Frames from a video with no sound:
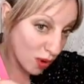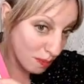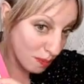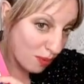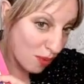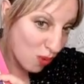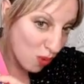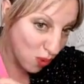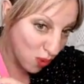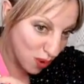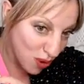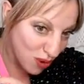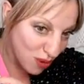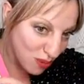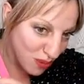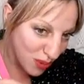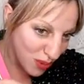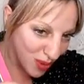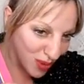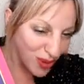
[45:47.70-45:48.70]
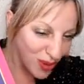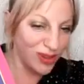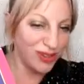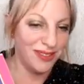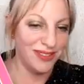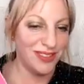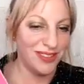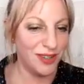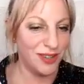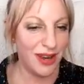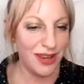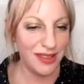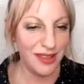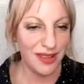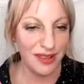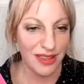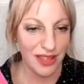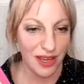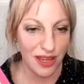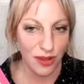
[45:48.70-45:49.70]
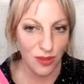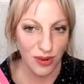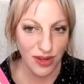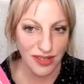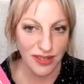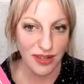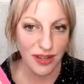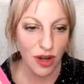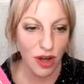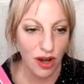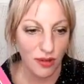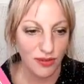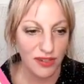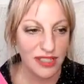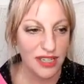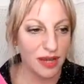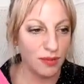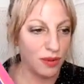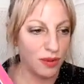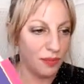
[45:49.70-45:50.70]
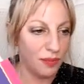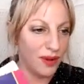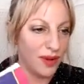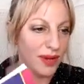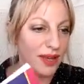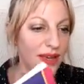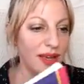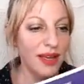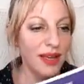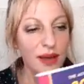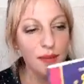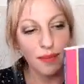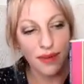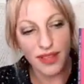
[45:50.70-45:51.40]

more portable. So I think the other one is a coffee table book.